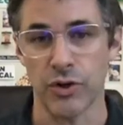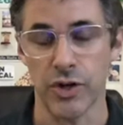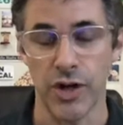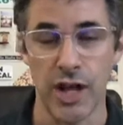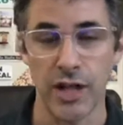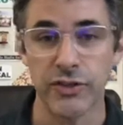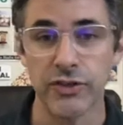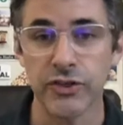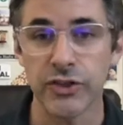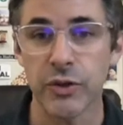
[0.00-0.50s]

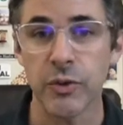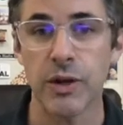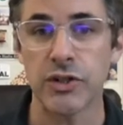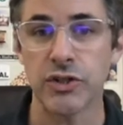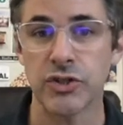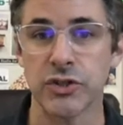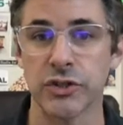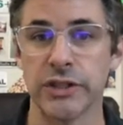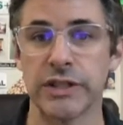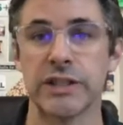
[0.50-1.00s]

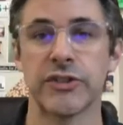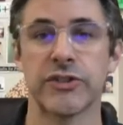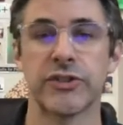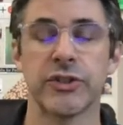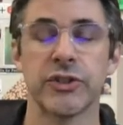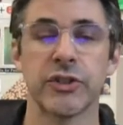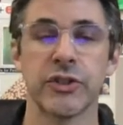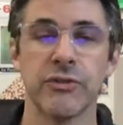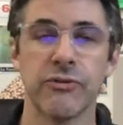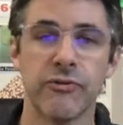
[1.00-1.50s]
non-sequentially, it's
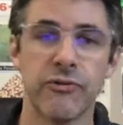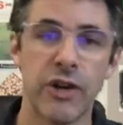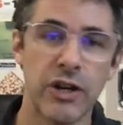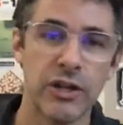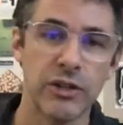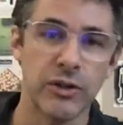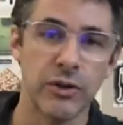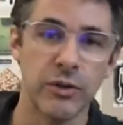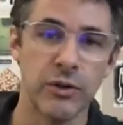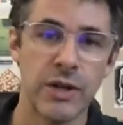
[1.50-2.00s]
still going to
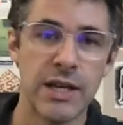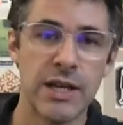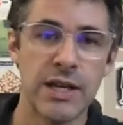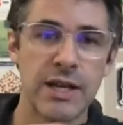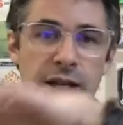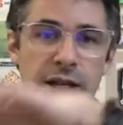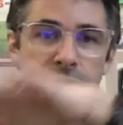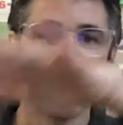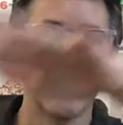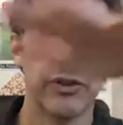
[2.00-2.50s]
follow
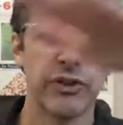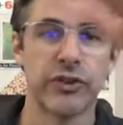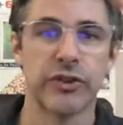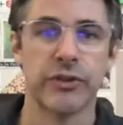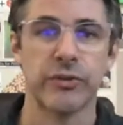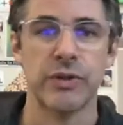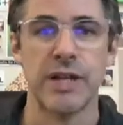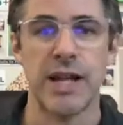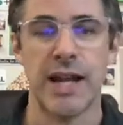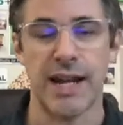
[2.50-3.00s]
this
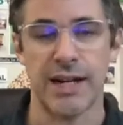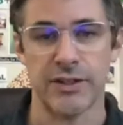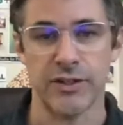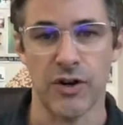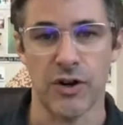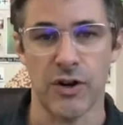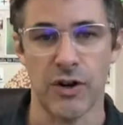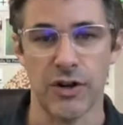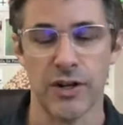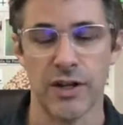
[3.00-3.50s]
three-act
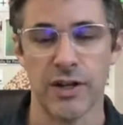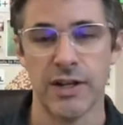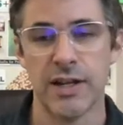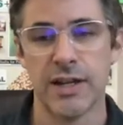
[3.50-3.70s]
arc.